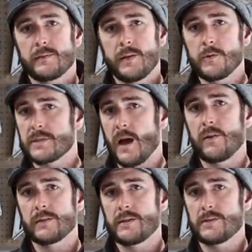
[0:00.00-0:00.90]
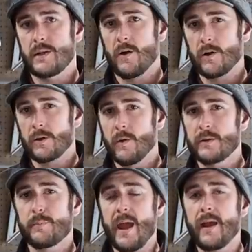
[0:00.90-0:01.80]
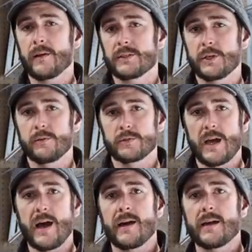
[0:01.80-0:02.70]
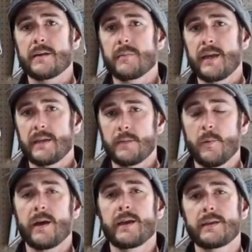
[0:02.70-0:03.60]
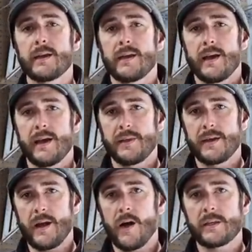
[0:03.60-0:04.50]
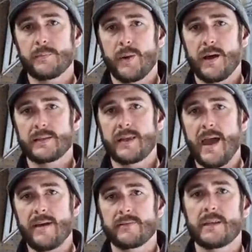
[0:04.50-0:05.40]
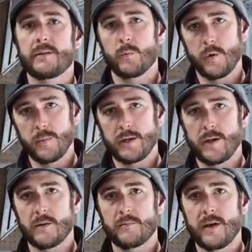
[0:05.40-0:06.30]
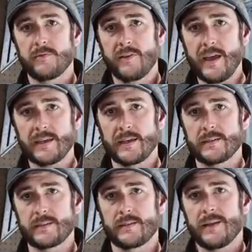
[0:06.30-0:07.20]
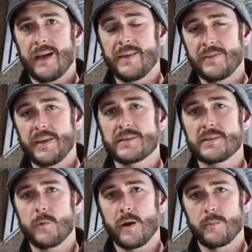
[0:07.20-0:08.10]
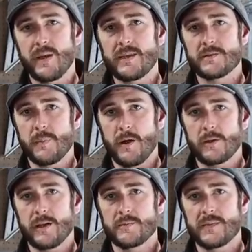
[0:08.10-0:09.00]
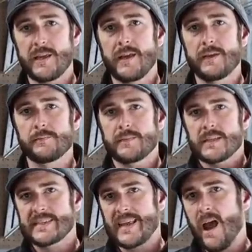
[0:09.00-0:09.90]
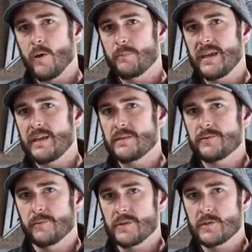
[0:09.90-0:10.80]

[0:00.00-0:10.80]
those colonies are going to perish over time anyway, and that occupied cavity will become vacant. And this is where bee smell comes in. Scout bees from a